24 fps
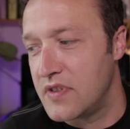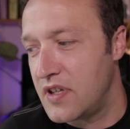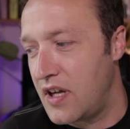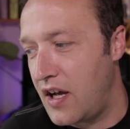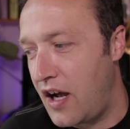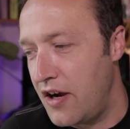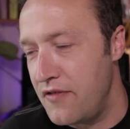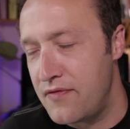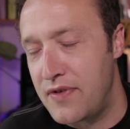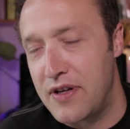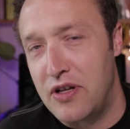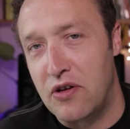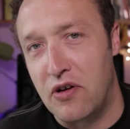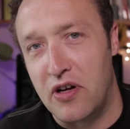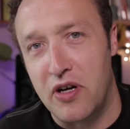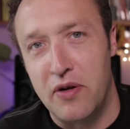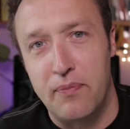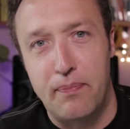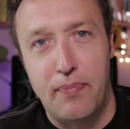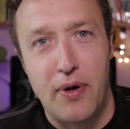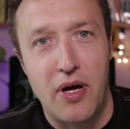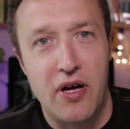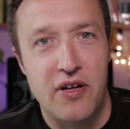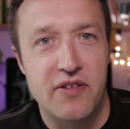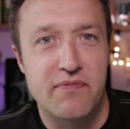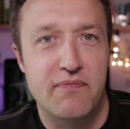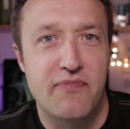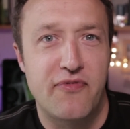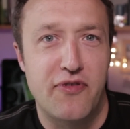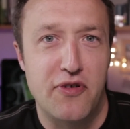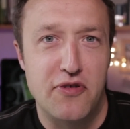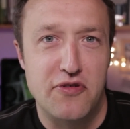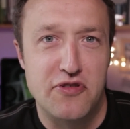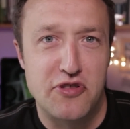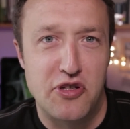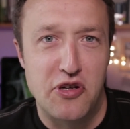hopefully not going to burn
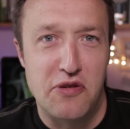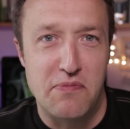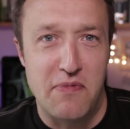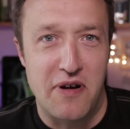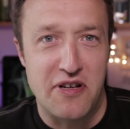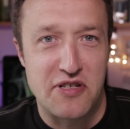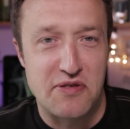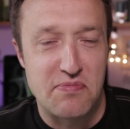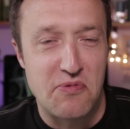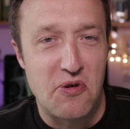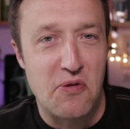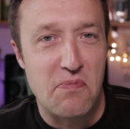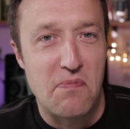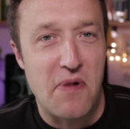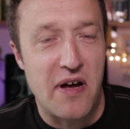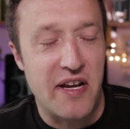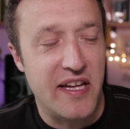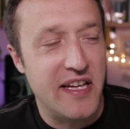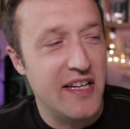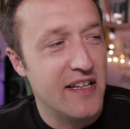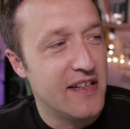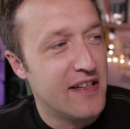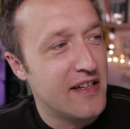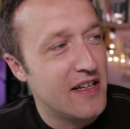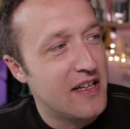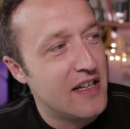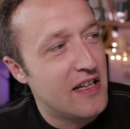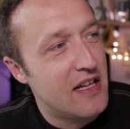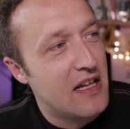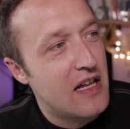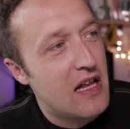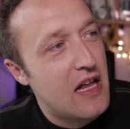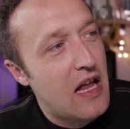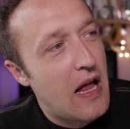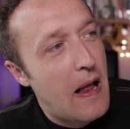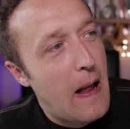through too much more money.
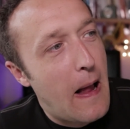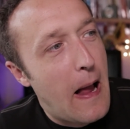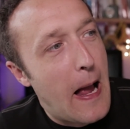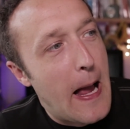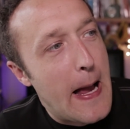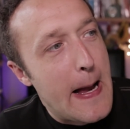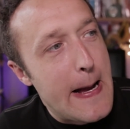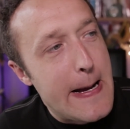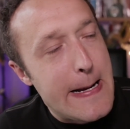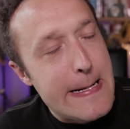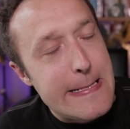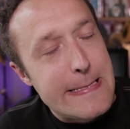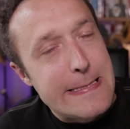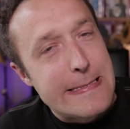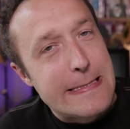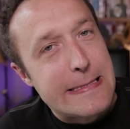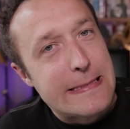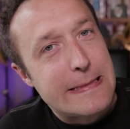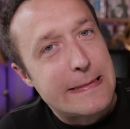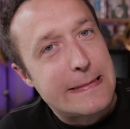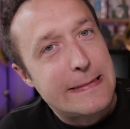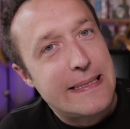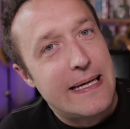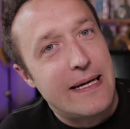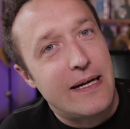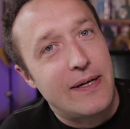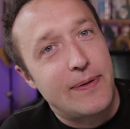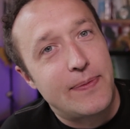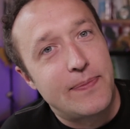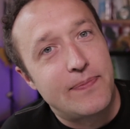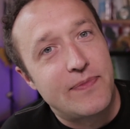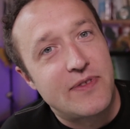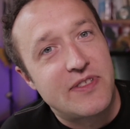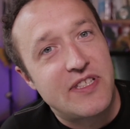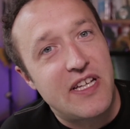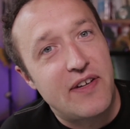And yeah,
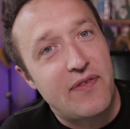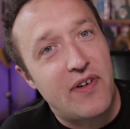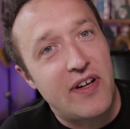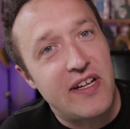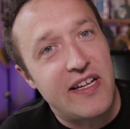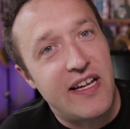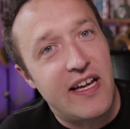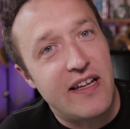see if I can